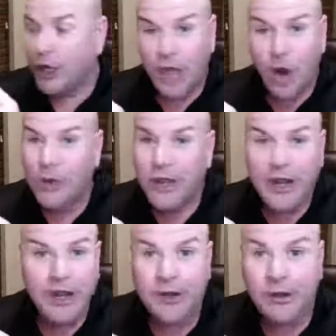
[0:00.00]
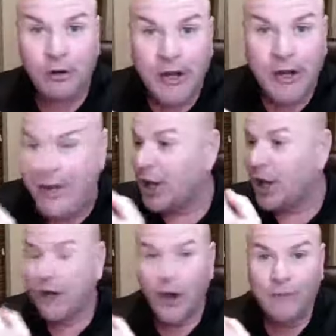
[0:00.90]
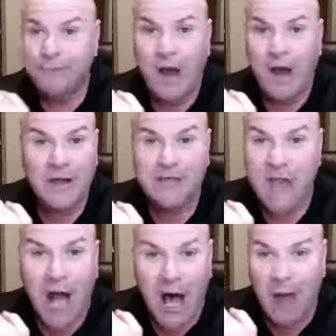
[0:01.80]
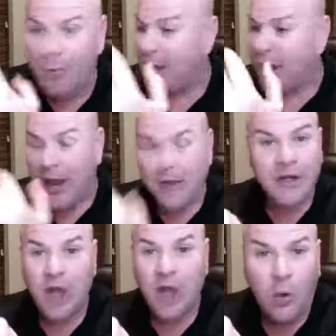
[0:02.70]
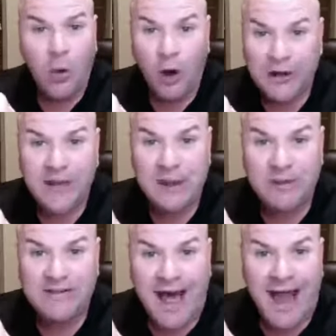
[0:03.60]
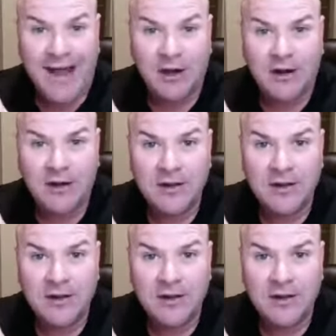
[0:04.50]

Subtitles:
go get a degree, go find a job, and then go work and then retire.